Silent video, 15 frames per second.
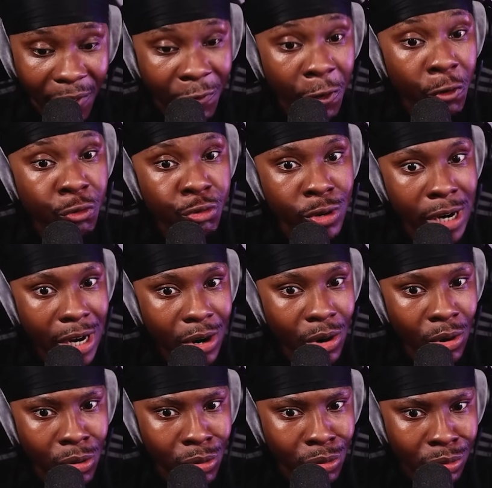For
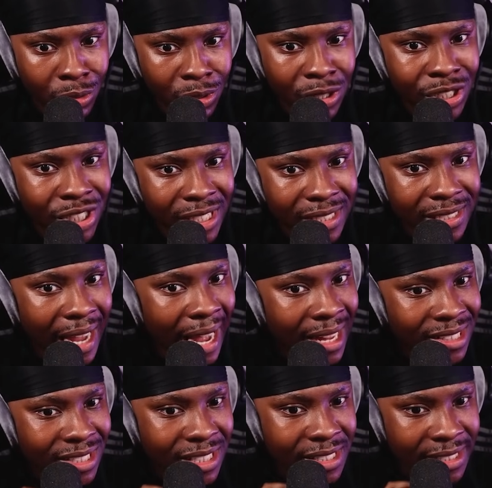real? Because she's
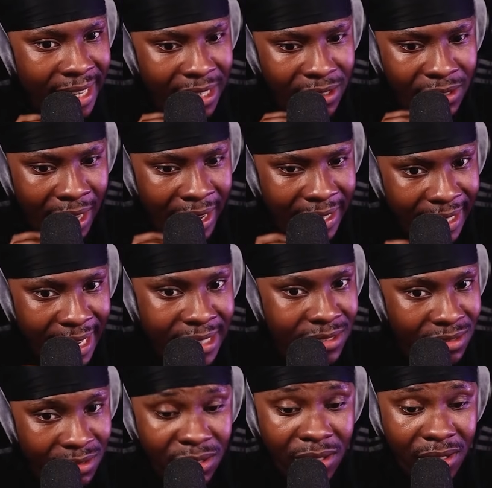actually intelligent. Like,
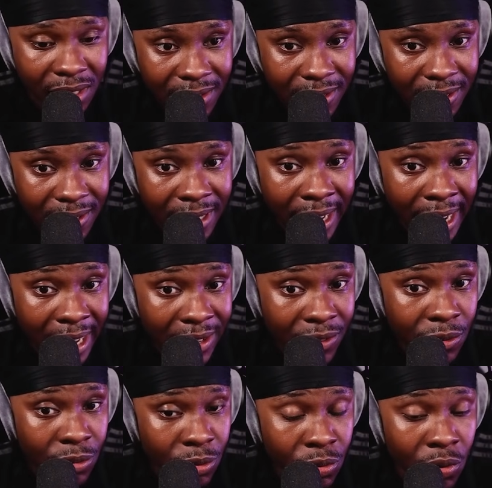that's... Yeah,
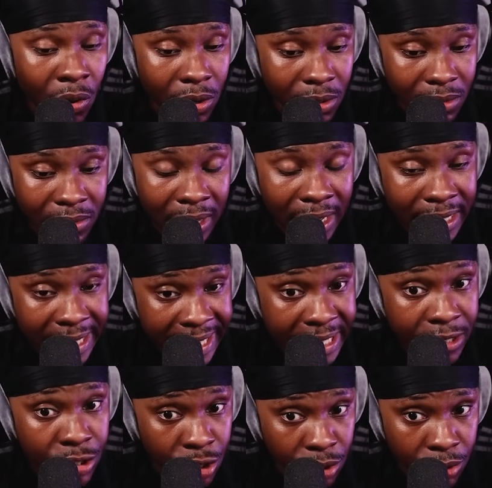you do not... They
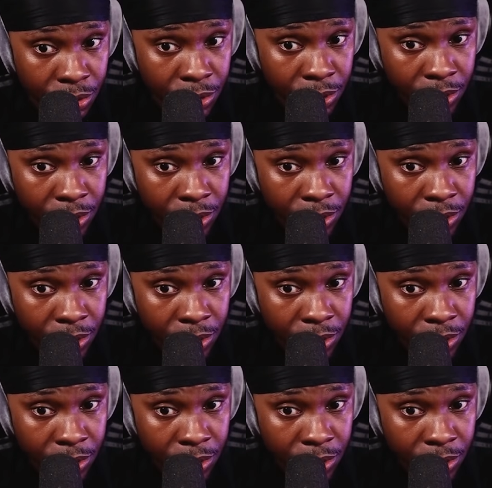need you.